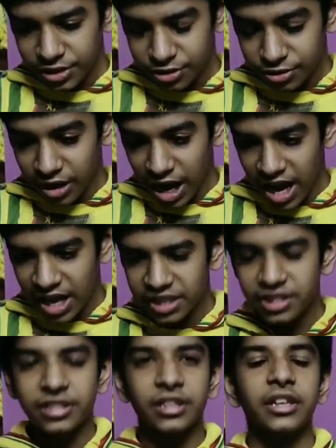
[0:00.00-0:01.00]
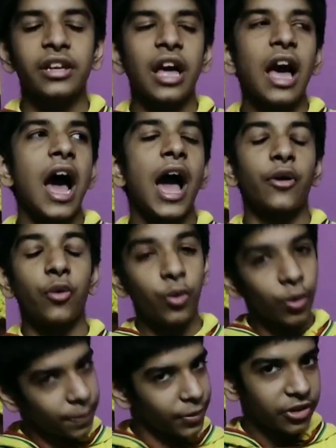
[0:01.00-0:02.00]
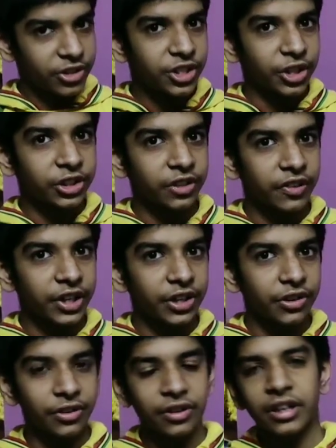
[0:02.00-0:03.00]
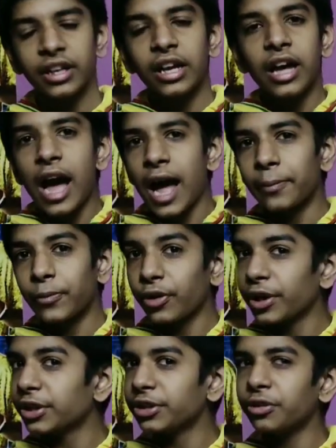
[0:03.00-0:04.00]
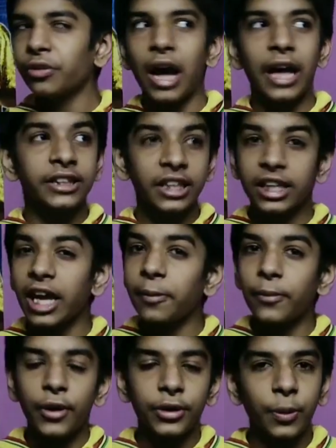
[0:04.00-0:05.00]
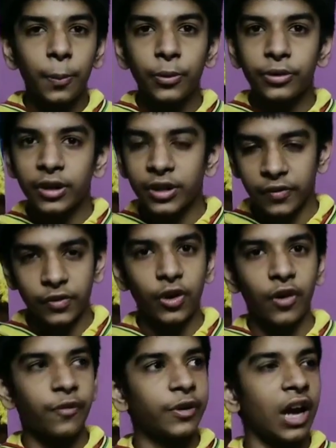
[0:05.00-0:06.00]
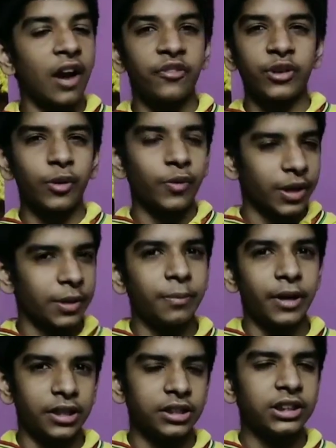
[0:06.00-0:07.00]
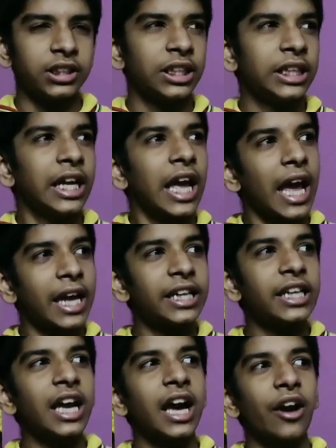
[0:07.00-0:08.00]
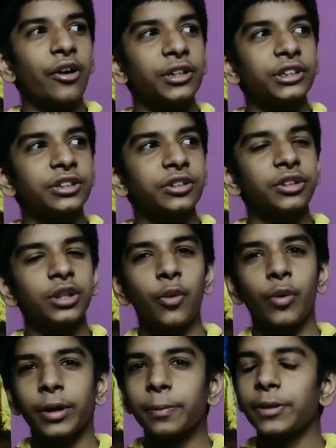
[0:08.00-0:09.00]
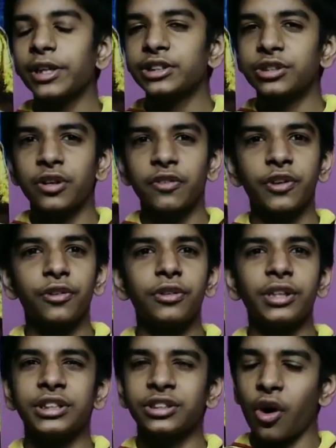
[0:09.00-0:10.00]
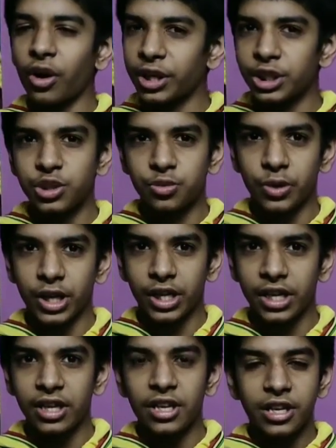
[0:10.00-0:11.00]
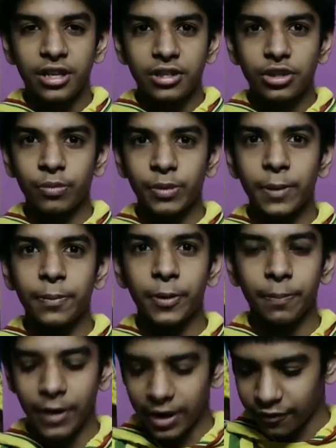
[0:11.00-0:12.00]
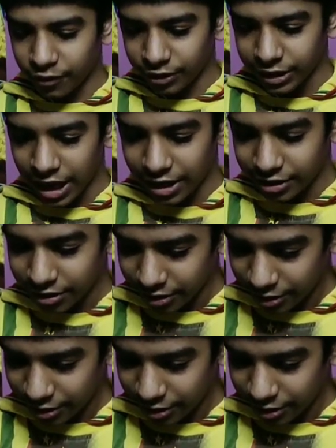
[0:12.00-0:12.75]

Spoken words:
So guys, I hope you enjoyed the video. I think I'm going to put a review of it after 1 month. And yeah, also the OnePlus review is on its way, so be prepared for that.